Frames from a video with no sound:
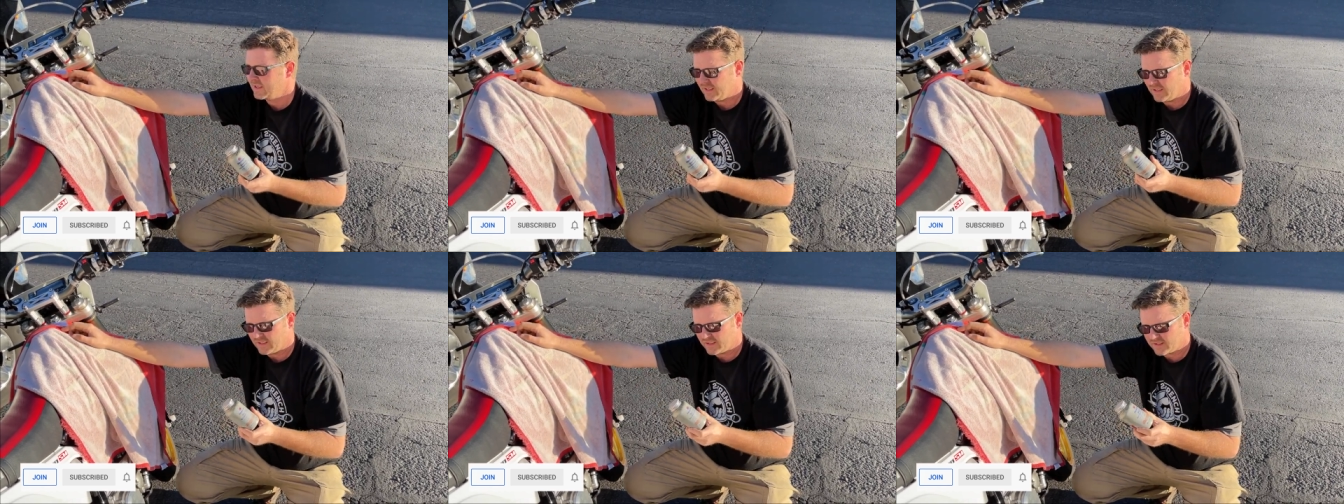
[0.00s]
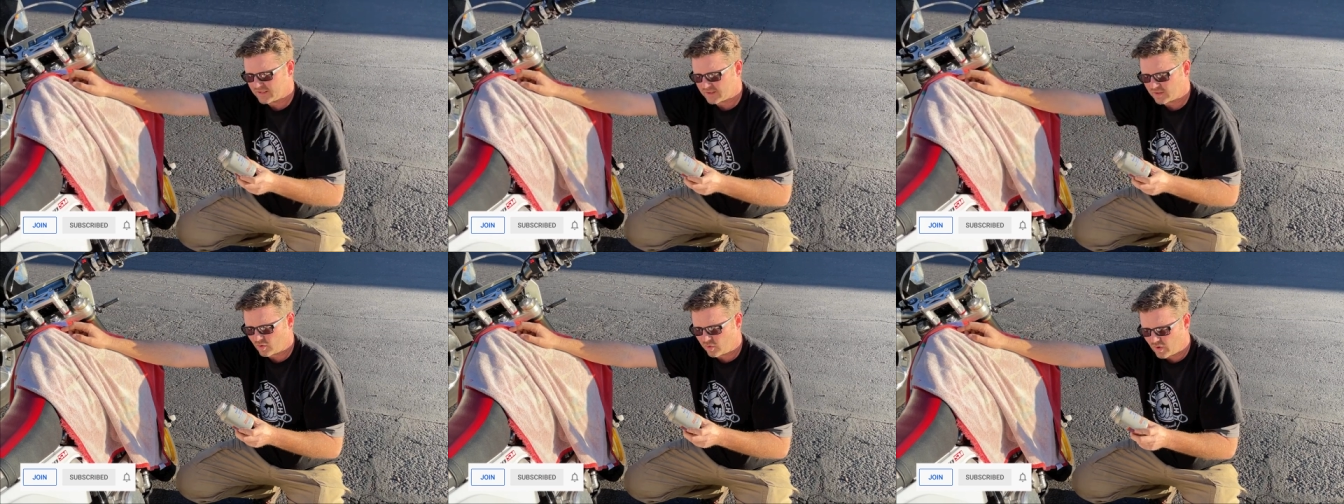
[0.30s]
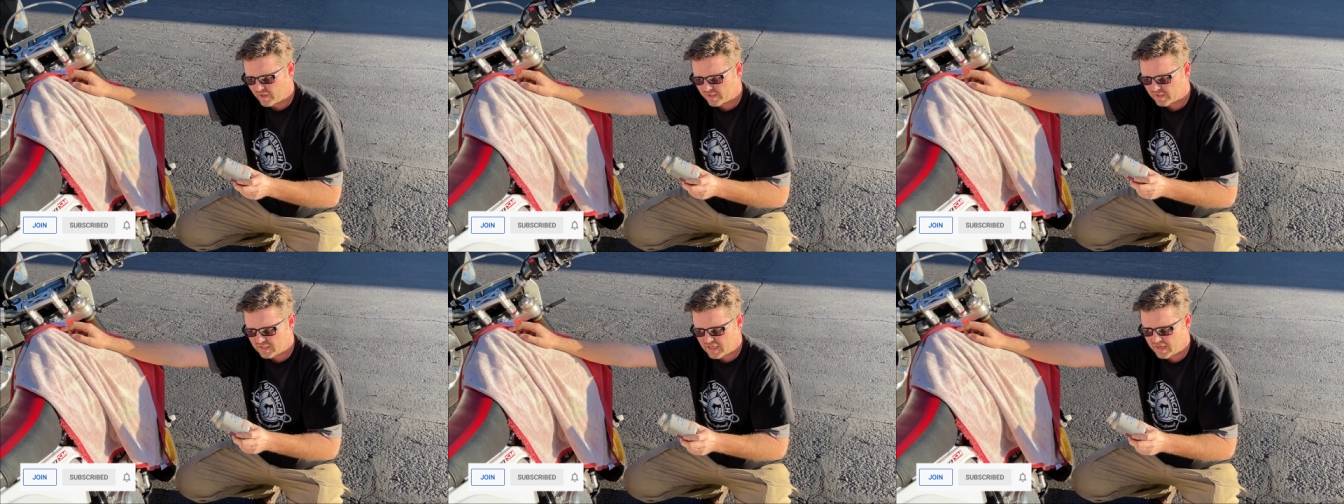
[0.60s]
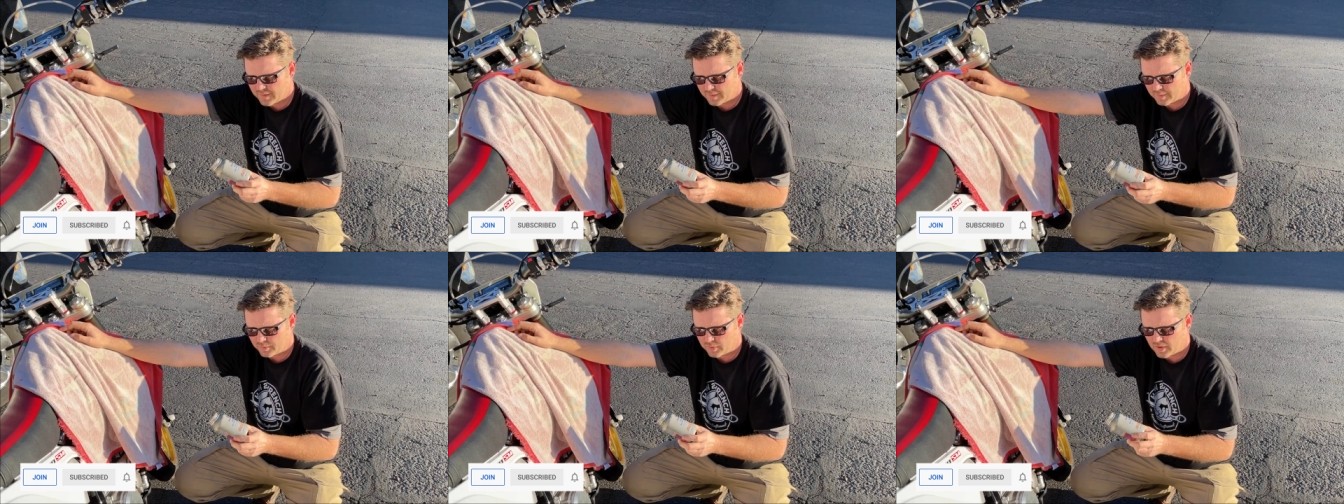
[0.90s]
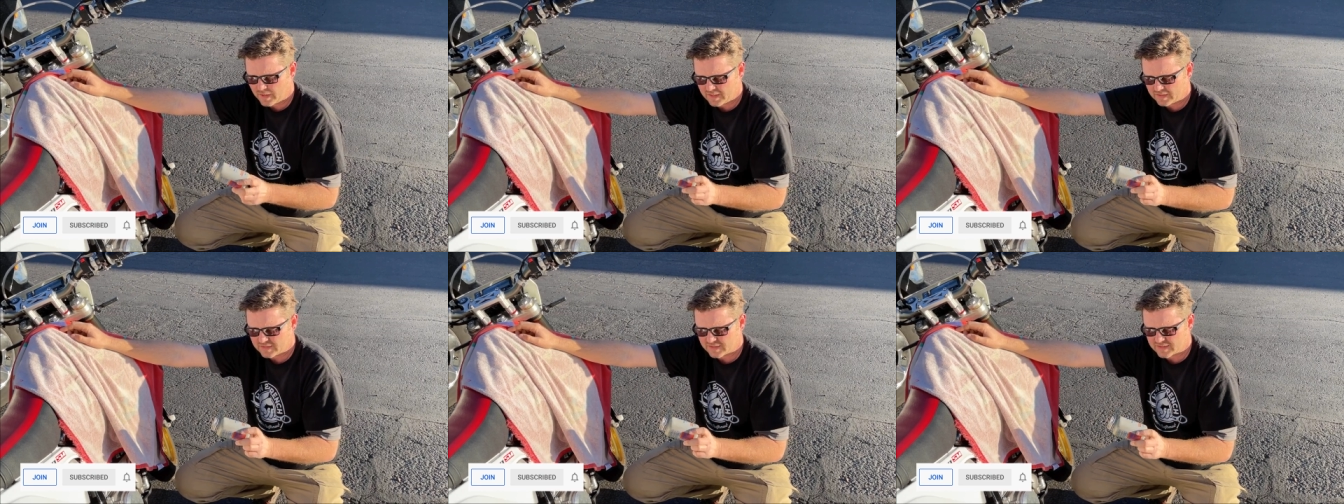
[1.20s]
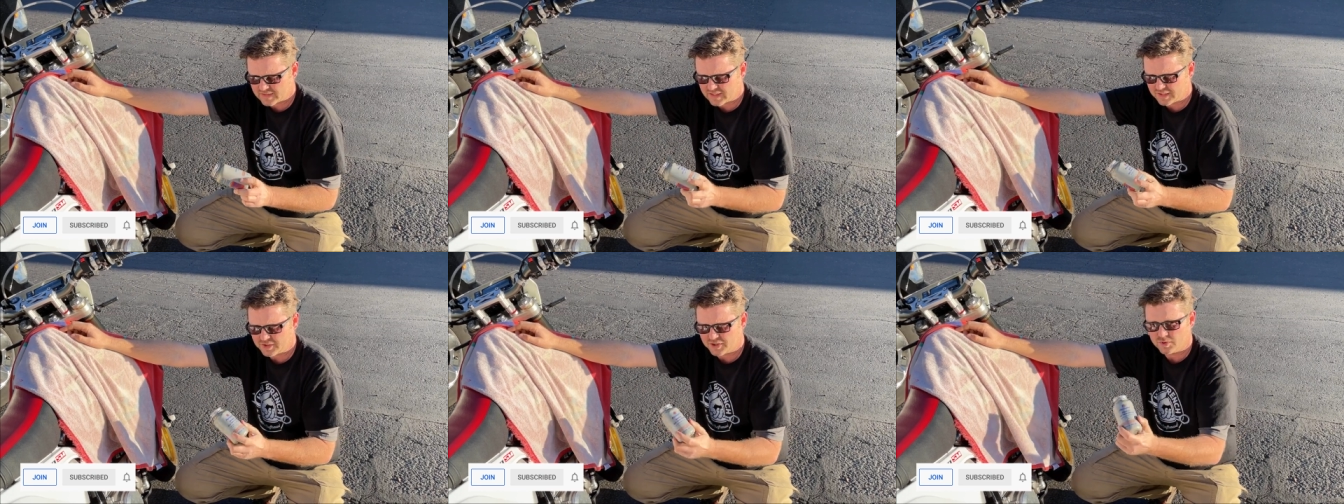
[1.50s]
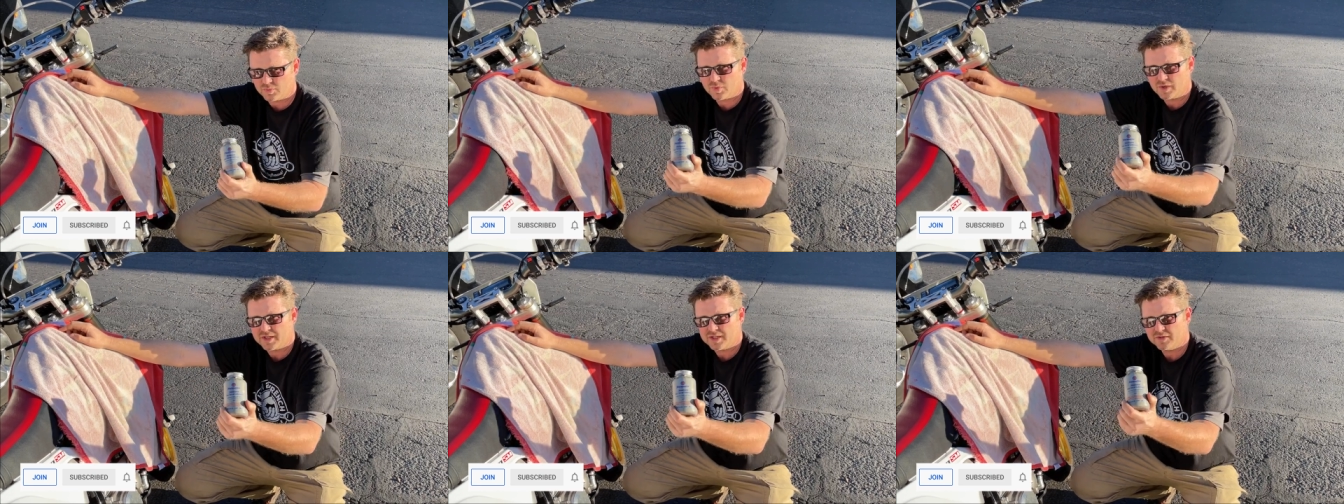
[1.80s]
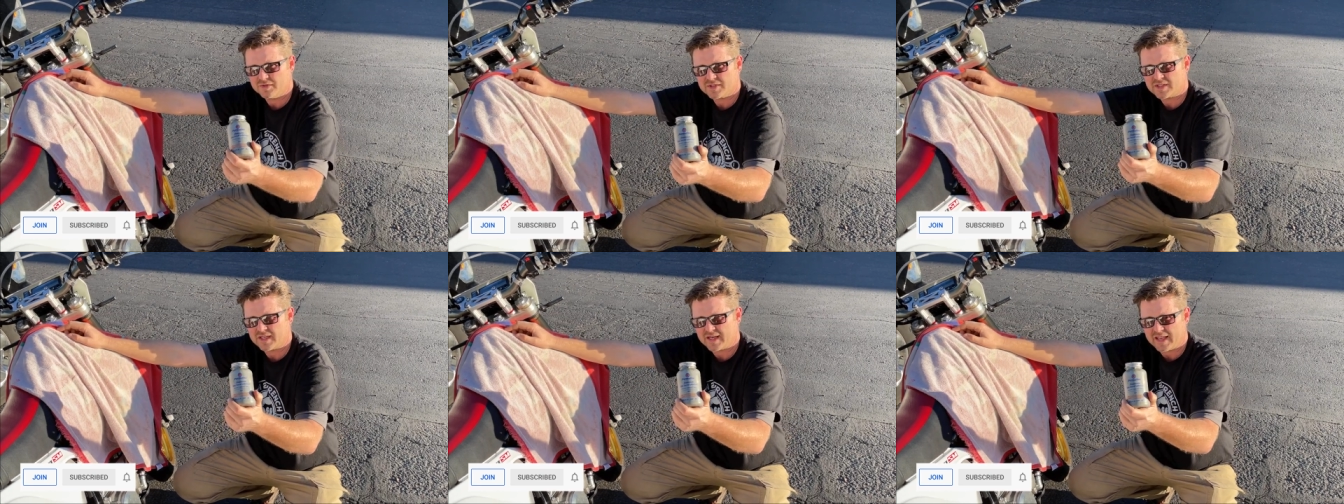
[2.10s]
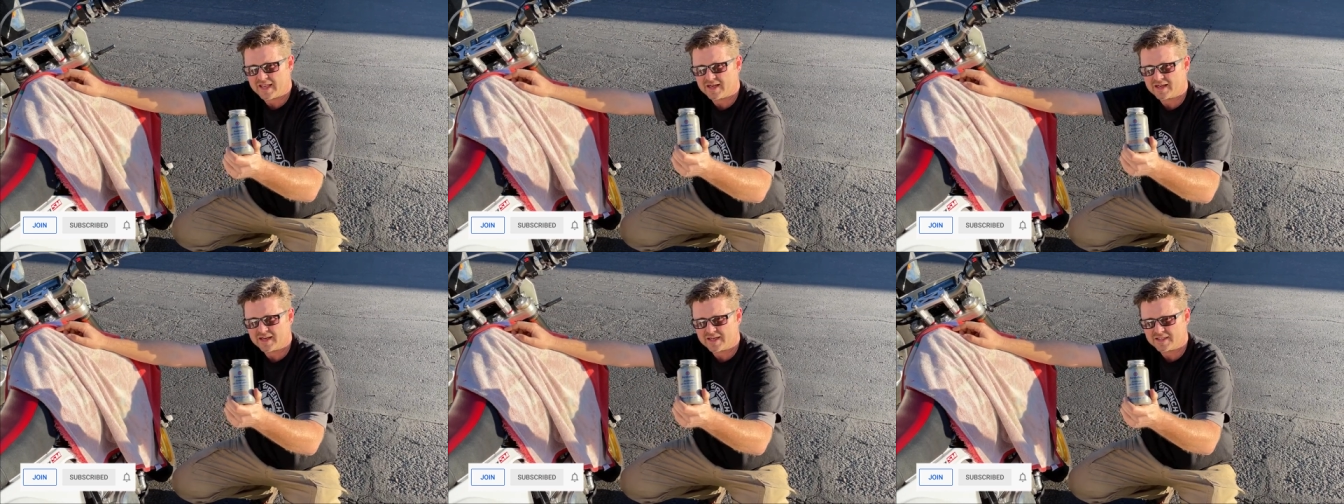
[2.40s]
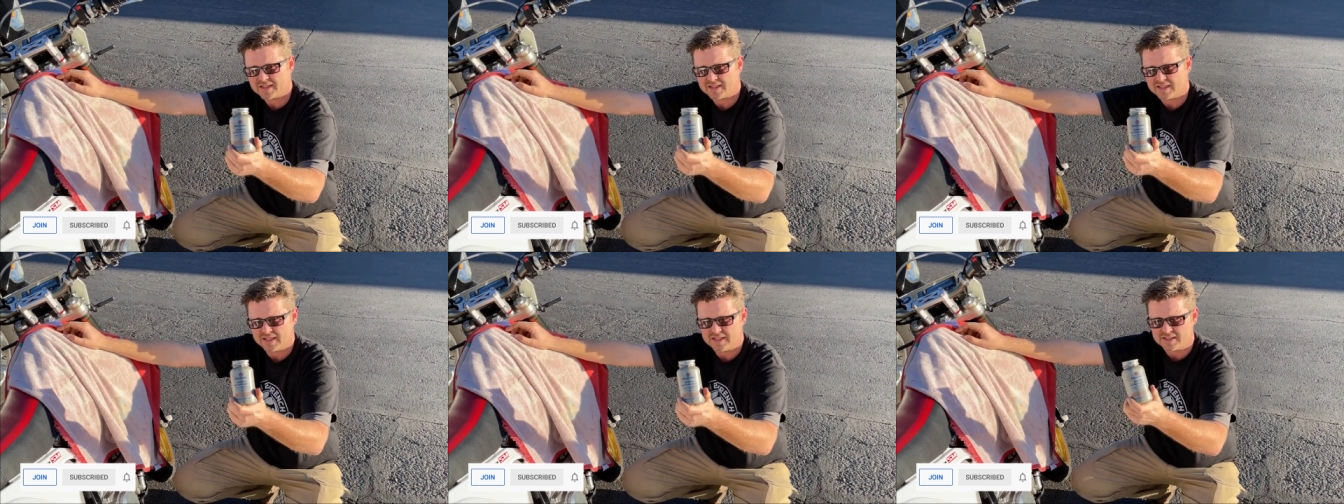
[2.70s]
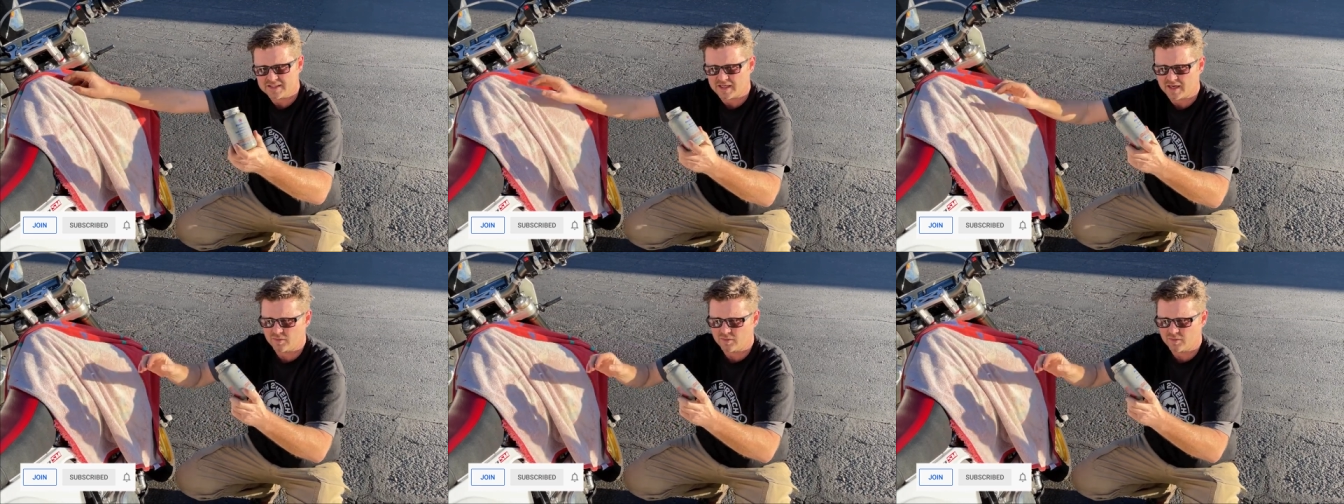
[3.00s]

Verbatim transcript: it's quite a common practice that you want to use an anti-seize.